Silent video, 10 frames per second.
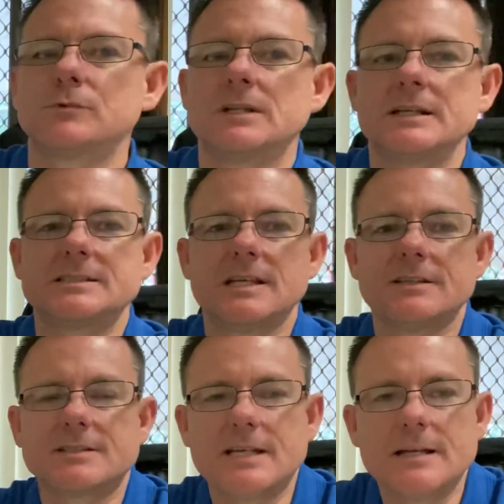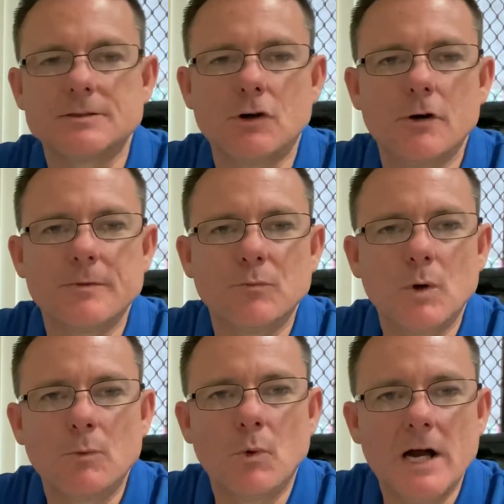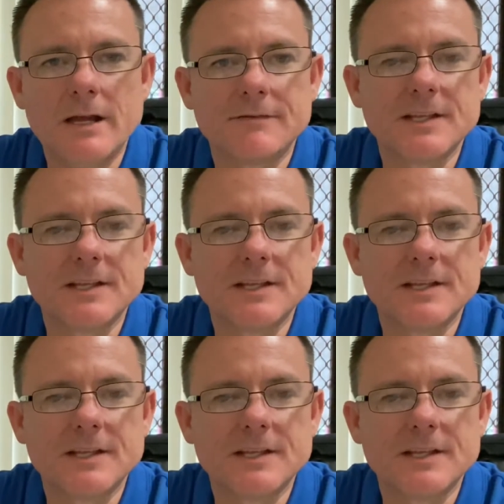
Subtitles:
released at the same time in one wave.